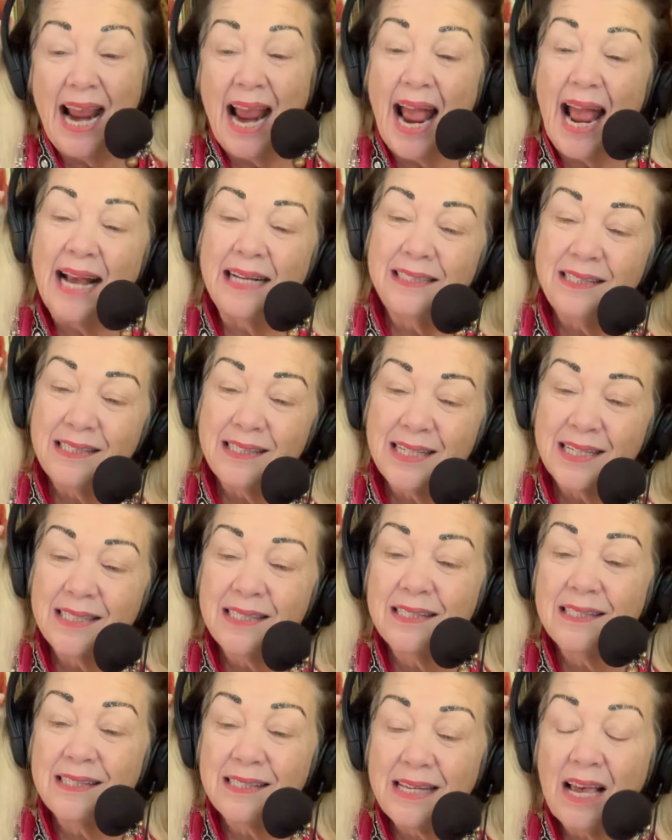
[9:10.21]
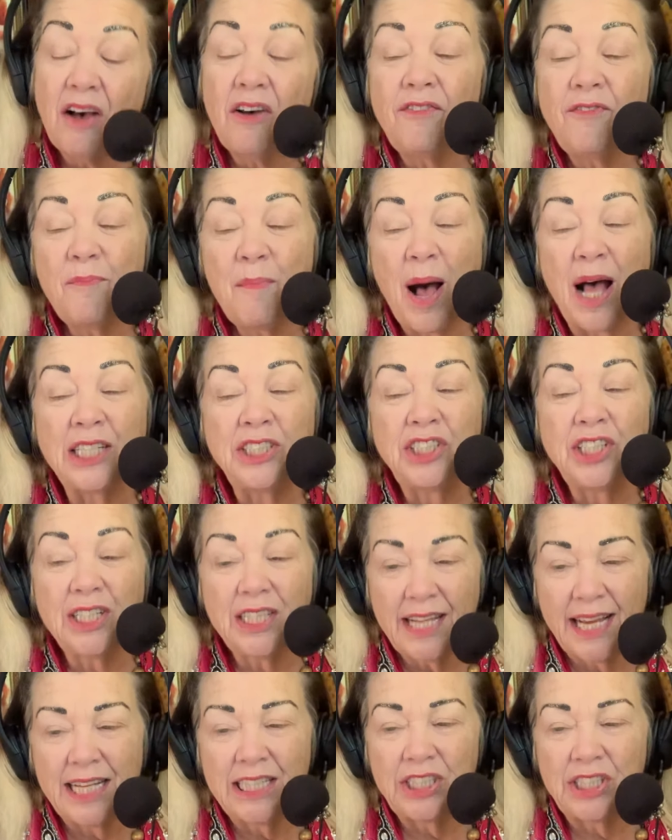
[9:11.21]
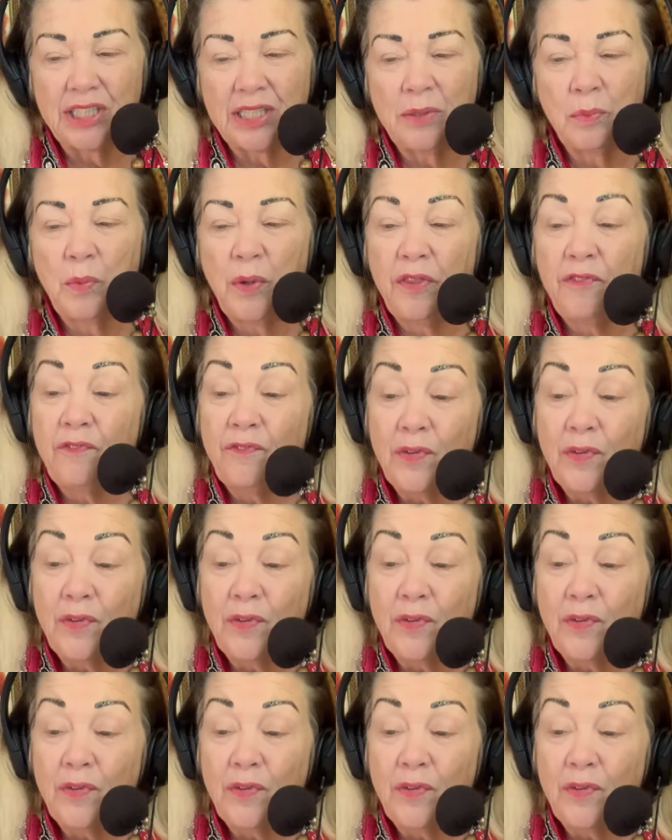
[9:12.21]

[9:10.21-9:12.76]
And since self-modulation with